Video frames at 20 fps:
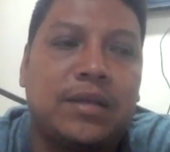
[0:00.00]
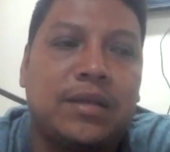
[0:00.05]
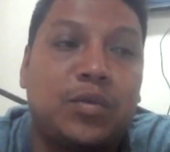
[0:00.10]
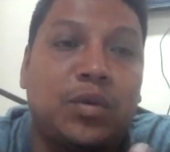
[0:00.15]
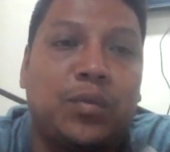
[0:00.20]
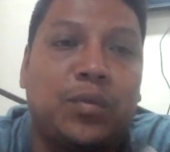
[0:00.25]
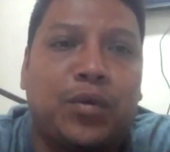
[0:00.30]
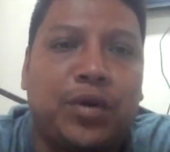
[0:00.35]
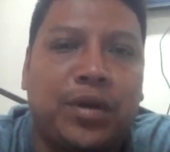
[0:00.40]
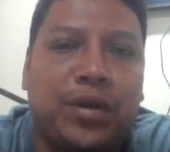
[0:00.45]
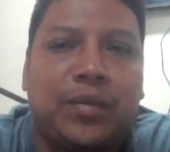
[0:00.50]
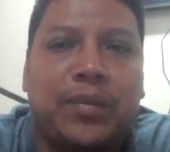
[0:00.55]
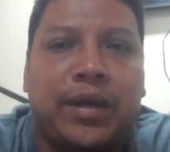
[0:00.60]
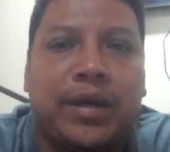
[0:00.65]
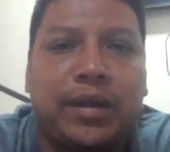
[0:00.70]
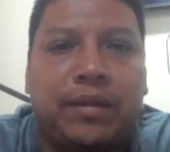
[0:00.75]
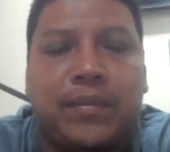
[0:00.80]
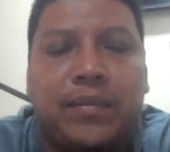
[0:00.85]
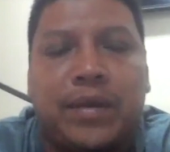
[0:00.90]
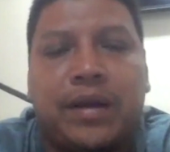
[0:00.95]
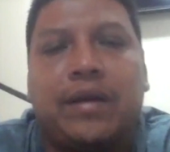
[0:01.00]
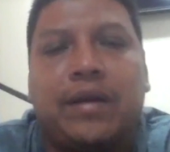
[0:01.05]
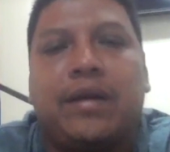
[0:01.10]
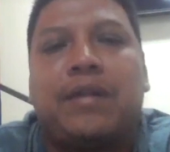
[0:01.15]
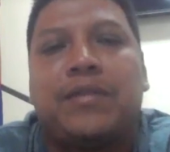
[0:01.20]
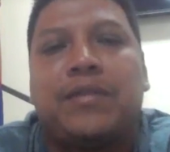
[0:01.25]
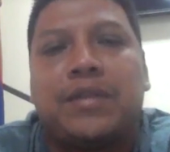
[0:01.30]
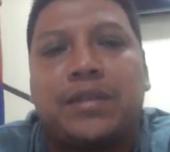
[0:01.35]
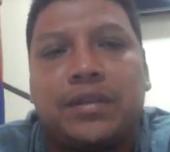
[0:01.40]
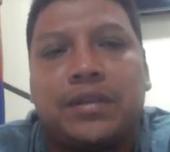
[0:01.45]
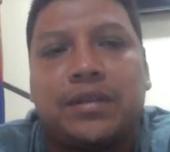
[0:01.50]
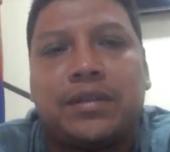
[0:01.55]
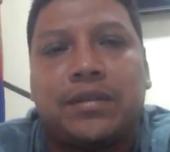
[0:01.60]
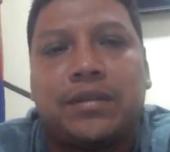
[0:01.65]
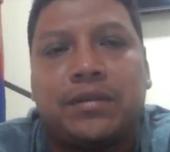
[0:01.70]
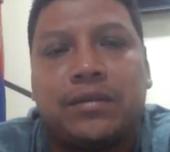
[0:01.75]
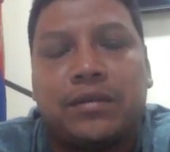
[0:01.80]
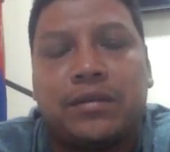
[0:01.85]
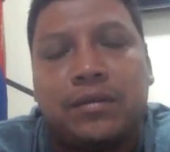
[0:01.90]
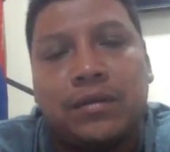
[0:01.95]
reported by the officers.
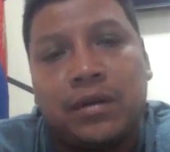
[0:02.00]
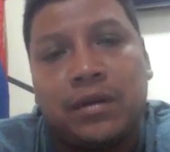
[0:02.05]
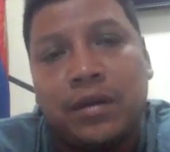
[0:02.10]
So,